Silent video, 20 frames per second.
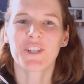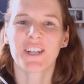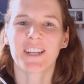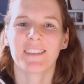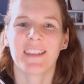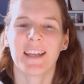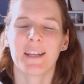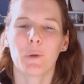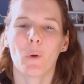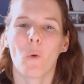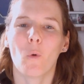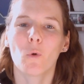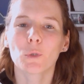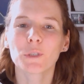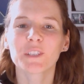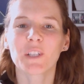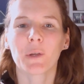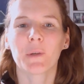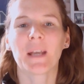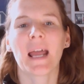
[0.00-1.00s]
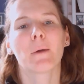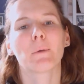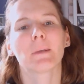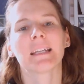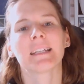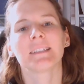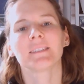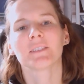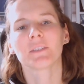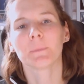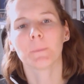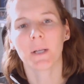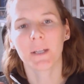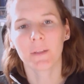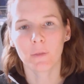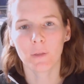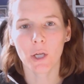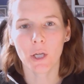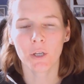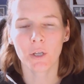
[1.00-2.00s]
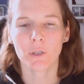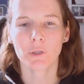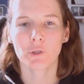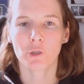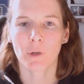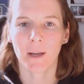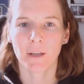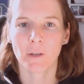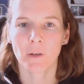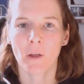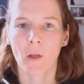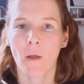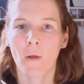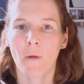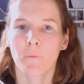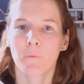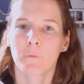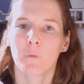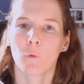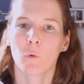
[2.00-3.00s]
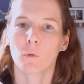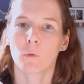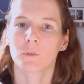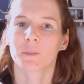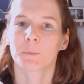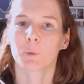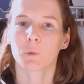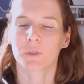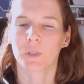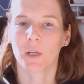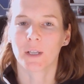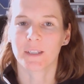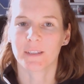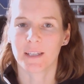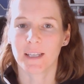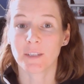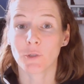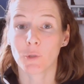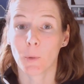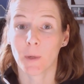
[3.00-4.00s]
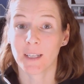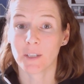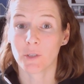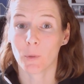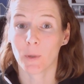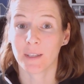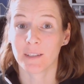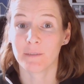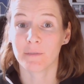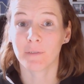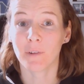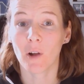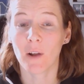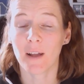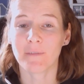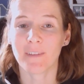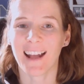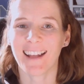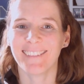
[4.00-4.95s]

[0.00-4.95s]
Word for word: project then also now links to my third trend for sports science in 2025,